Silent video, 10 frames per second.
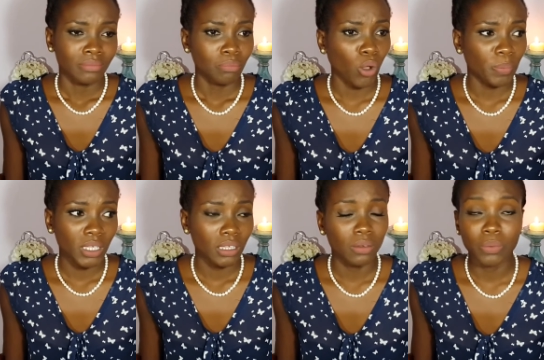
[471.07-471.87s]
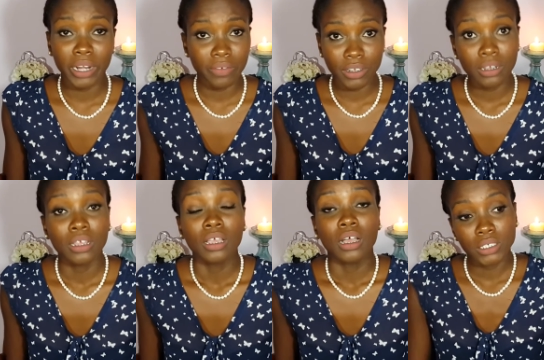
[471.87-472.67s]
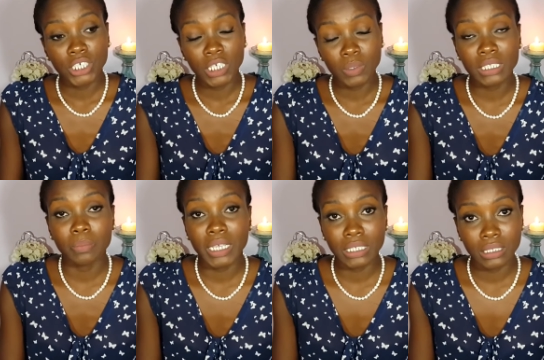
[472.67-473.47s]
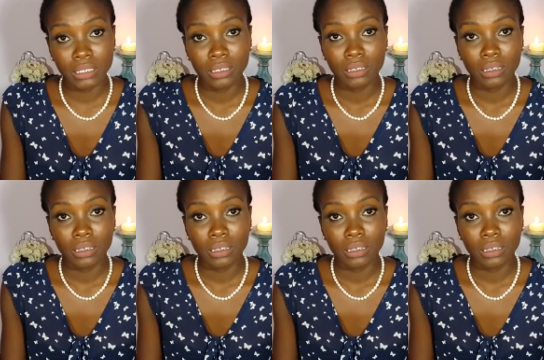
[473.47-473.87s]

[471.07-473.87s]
Poppy, whatever, she was the best